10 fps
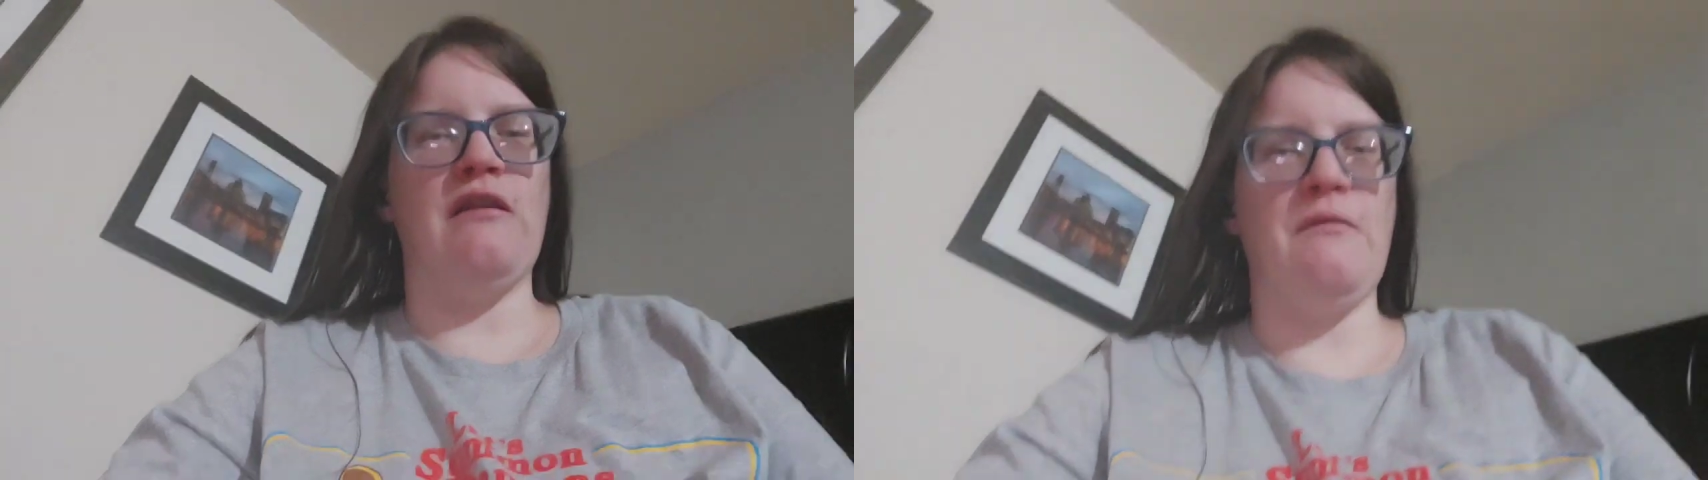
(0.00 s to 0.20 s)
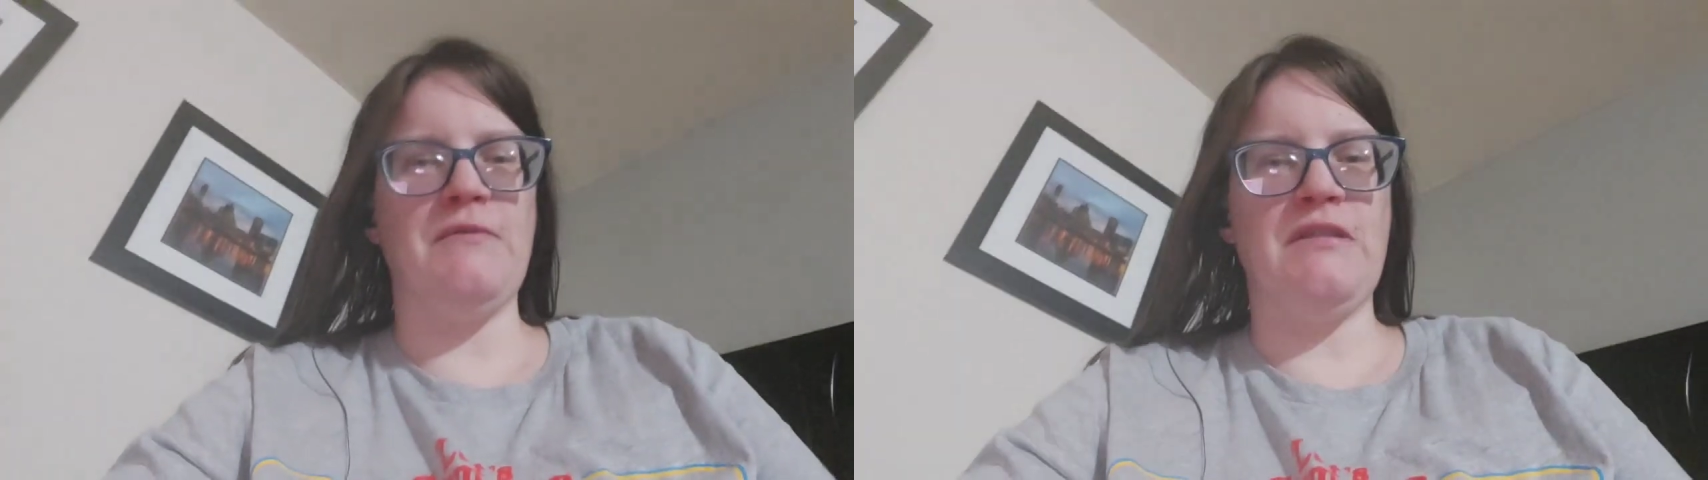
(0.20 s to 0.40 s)
I
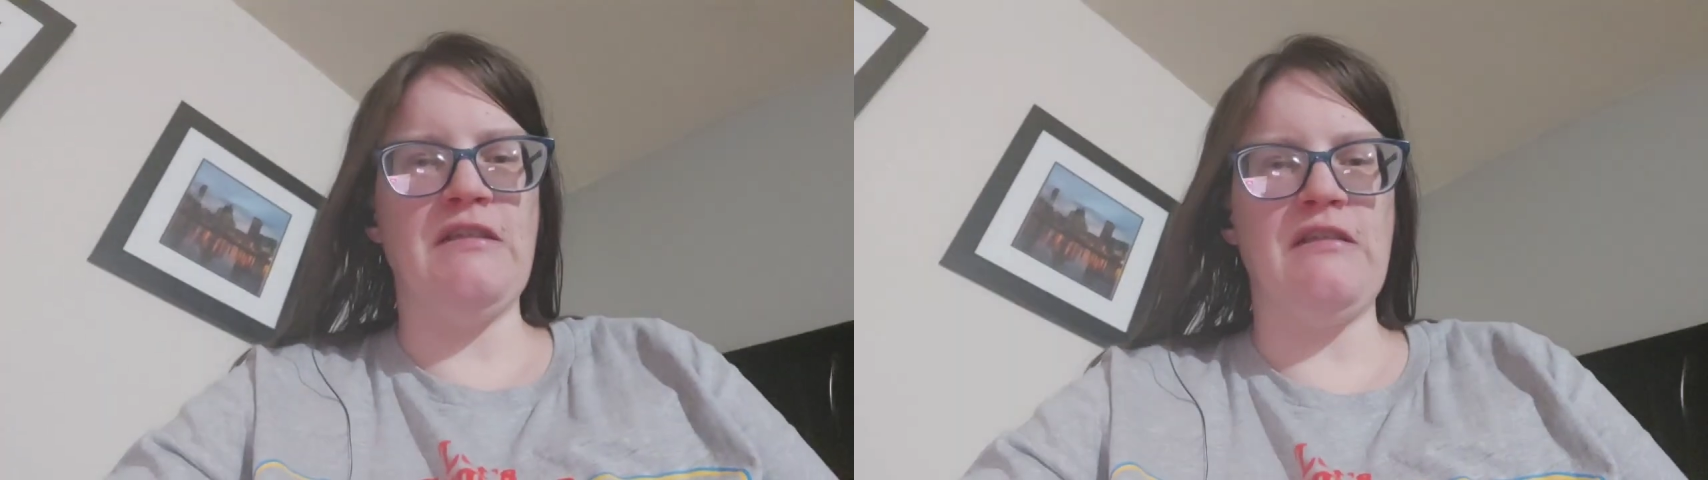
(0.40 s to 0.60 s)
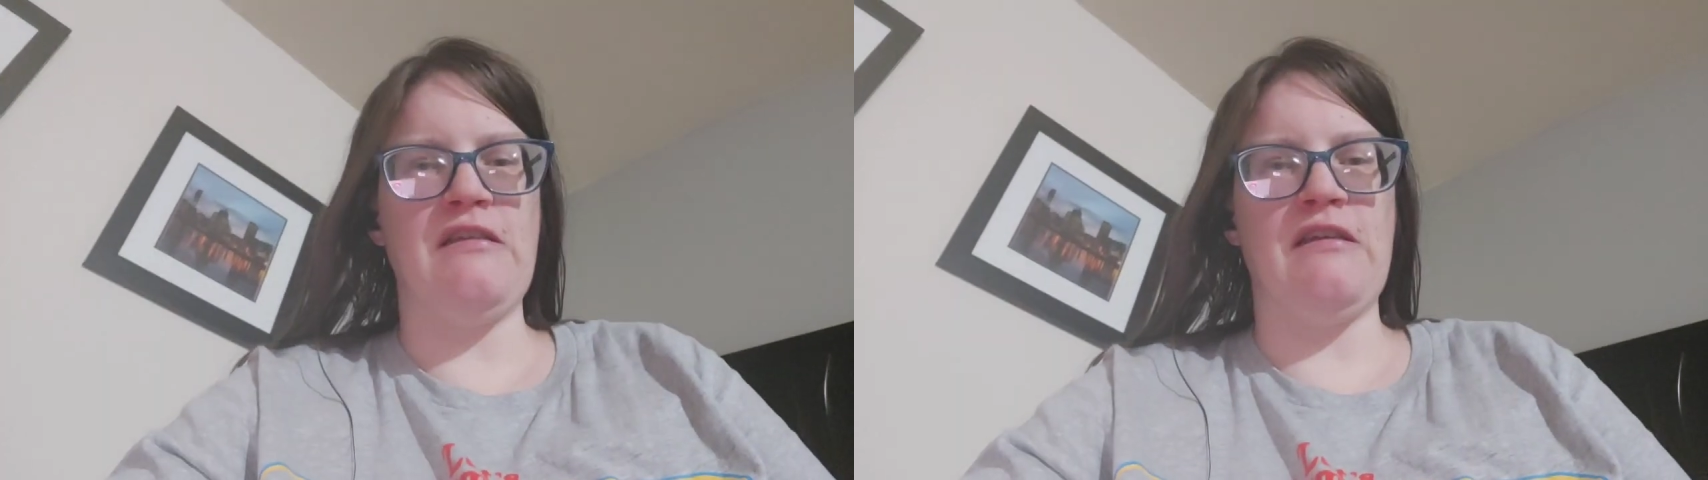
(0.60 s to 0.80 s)
kept
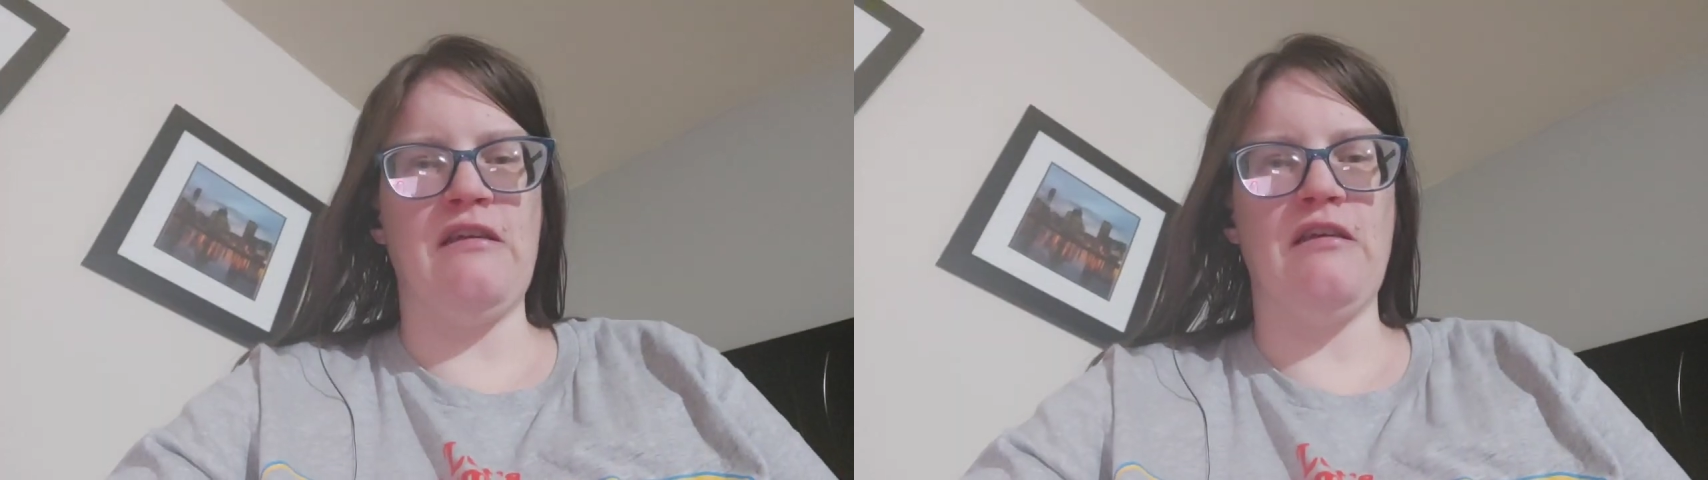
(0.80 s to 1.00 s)
sneezing,